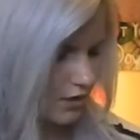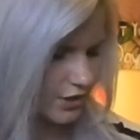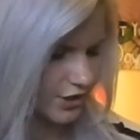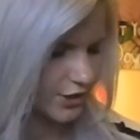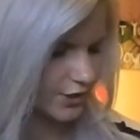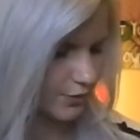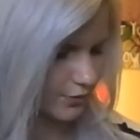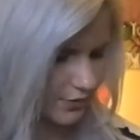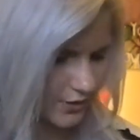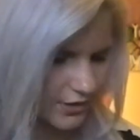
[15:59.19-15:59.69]

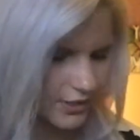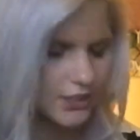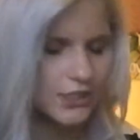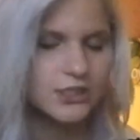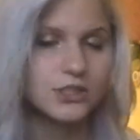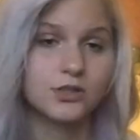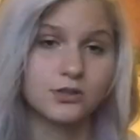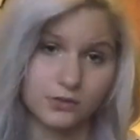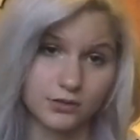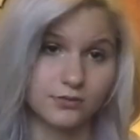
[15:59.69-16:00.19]
You
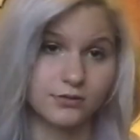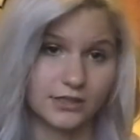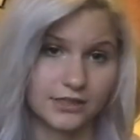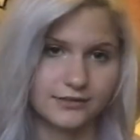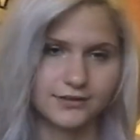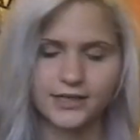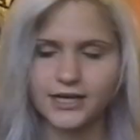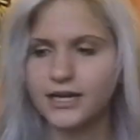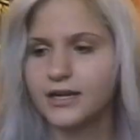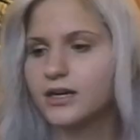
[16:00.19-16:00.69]
don't
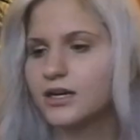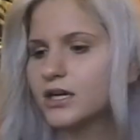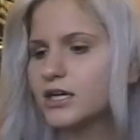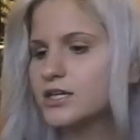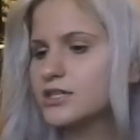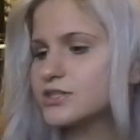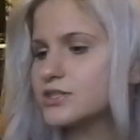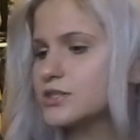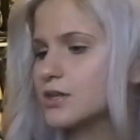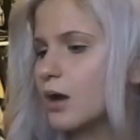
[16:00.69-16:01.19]
need that.
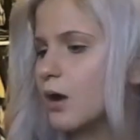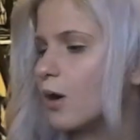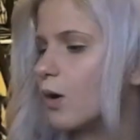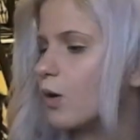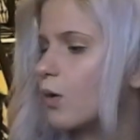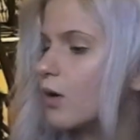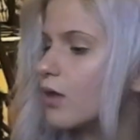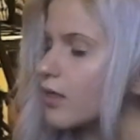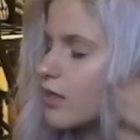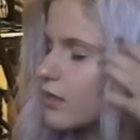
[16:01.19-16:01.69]

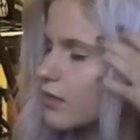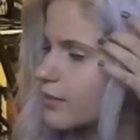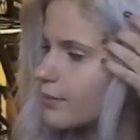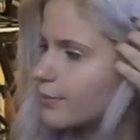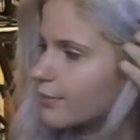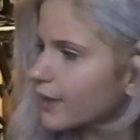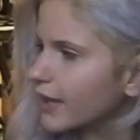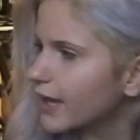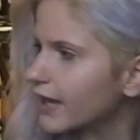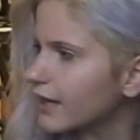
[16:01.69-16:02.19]
So
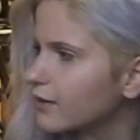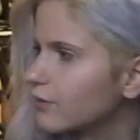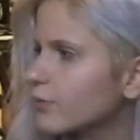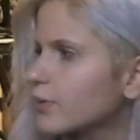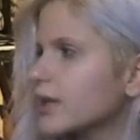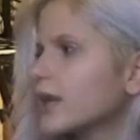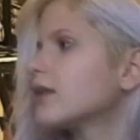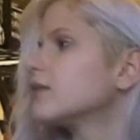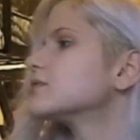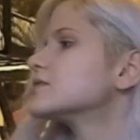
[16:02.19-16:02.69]
then
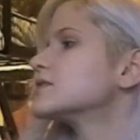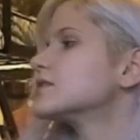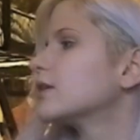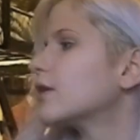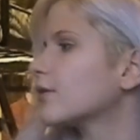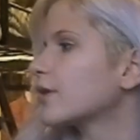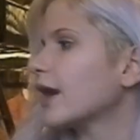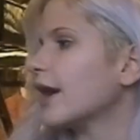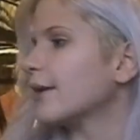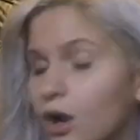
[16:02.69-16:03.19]
what else?
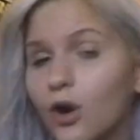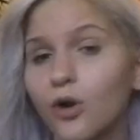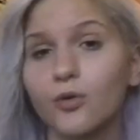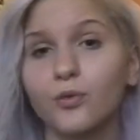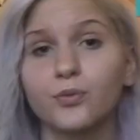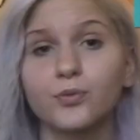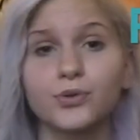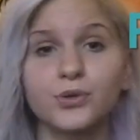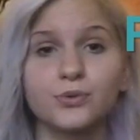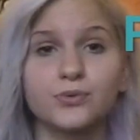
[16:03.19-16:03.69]
Okay. Oh,
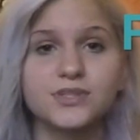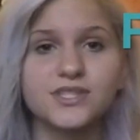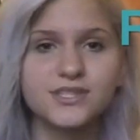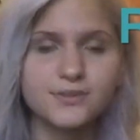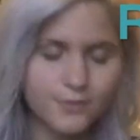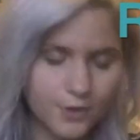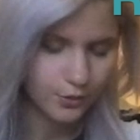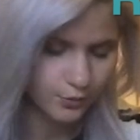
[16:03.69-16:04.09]
roots.